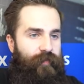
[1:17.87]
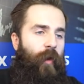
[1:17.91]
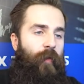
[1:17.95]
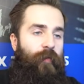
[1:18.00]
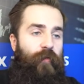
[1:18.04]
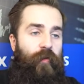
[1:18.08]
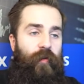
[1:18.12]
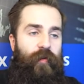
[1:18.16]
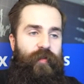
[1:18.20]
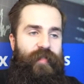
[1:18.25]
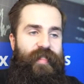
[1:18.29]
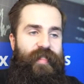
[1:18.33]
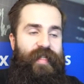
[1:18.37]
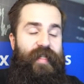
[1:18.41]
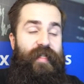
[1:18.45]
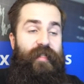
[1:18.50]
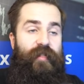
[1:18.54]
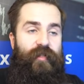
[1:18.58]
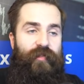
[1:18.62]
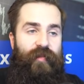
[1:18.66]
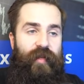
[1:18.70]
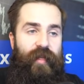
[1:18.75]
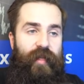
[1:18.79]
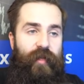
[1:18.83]
Of course, that
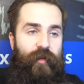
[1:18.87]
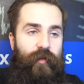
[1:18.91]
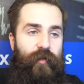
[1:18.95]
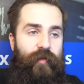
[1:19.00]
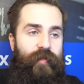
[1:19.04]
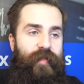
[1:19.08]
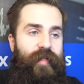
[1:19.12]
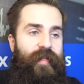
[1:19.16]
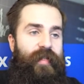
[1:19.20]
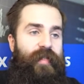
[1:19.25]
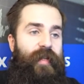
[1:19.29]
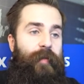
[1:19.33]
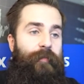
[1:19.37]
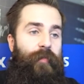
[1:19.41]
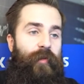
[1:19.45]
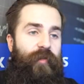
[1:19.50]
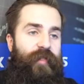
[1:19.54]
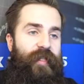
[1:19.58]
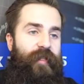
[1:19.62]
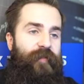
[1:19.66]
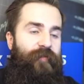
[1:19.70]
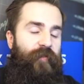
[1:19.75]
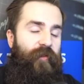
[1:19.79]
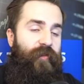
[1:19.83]
is really good.
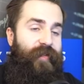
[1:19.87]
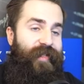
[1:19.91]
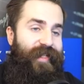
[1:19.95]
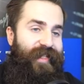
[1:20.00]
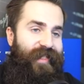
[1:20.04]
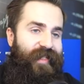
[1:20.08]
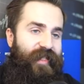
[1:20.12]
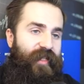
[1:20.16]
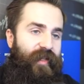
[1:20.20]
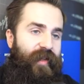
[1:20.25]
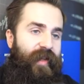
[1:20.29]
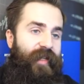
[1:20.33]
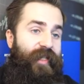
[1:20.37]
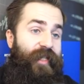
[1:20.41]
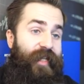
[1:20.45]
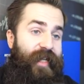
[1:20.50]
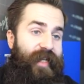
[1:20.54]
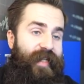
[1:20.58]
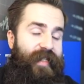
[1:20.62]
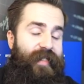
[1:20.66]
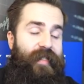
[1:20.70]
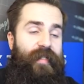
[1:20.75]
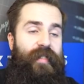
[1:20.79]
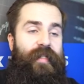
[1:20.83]
Deposit for this challenge
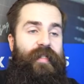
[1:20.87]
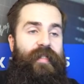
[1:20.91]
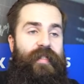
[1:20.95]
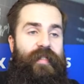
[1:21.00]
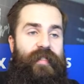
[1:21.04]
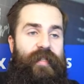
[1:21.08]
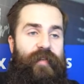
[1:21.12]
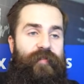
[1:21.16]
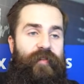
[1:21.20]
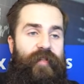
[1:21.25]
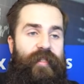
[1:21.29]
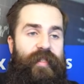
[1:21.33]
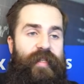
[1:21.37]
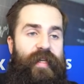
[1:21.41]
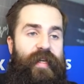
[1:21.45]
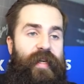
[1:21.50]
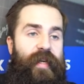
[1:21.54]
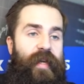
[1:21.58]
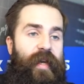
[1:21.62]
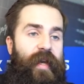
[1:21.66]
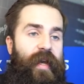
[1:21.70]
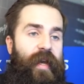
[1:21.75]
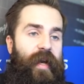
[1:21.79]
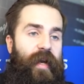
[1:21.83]
is
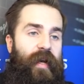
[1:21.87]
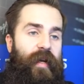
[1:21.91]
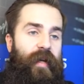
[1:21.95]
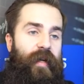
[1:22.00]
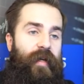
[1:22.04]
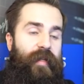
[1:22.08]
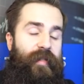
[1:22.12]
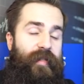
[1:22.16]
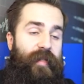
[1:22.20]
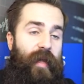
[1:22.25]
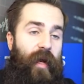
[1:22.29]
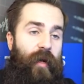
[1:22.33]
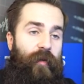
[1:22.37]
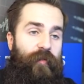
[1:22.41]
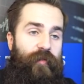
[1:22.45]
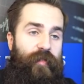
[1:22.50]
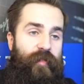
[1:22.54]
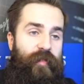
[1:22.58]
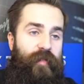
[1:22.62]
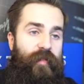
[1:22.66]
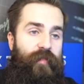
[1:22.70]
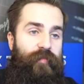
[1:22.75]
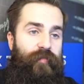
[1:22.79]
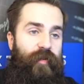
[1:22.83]

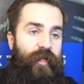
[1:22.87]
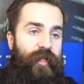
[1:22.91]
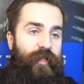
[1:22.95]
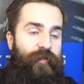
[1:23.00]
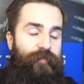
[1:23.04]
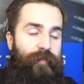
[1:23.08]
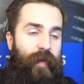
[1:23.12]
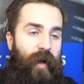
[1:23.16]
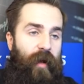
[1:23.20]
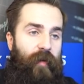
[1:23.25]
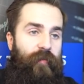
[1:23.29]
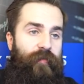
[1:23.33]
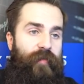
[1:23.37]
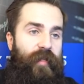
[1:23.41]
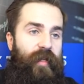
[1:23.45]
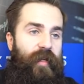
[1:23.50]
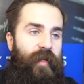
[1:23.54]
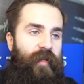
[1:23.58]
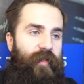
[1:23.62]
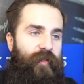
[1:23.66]
70,000 British pounds,